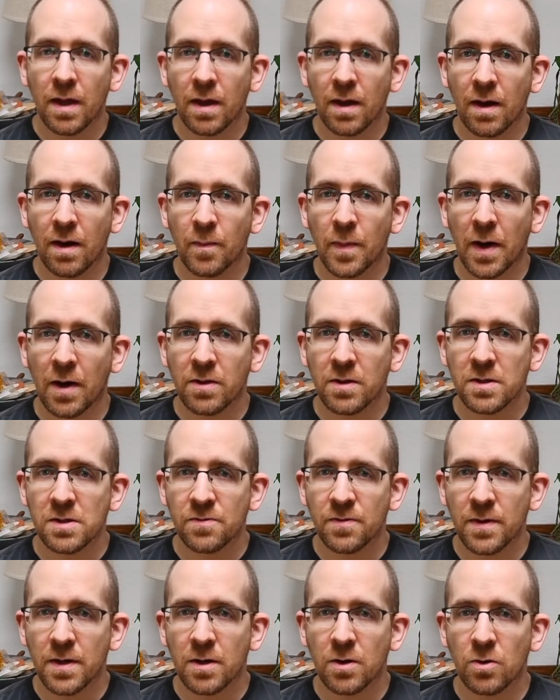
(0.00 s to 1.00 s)
about this
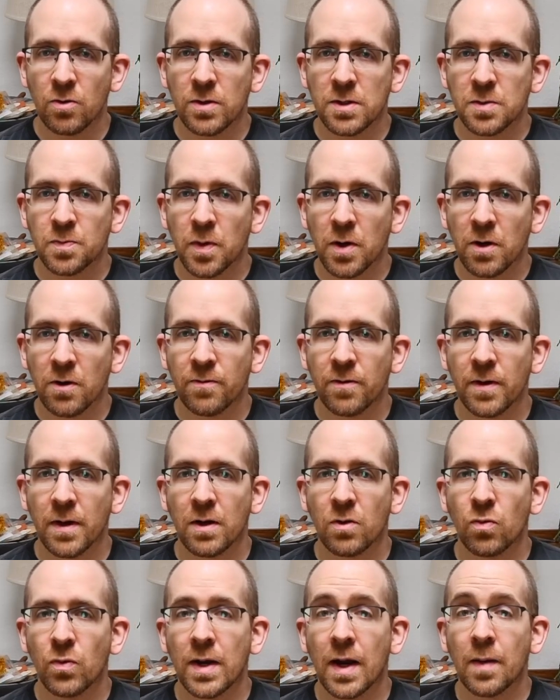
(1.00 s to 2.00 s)
vehicle was perfect
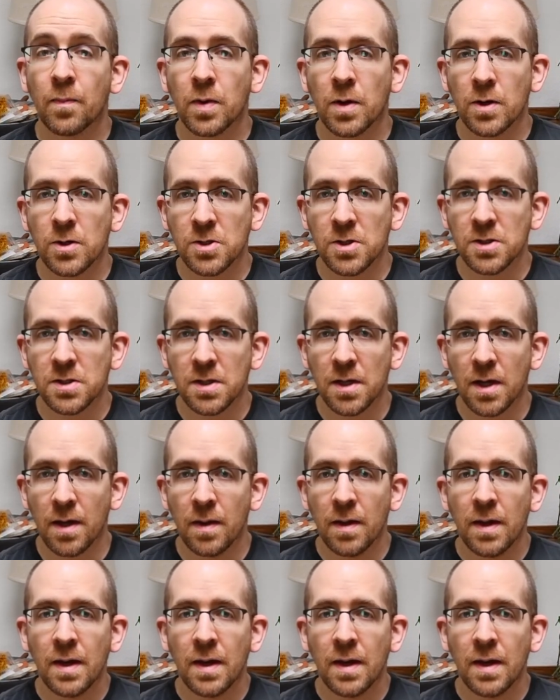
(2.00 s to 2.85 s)
when I purchased it.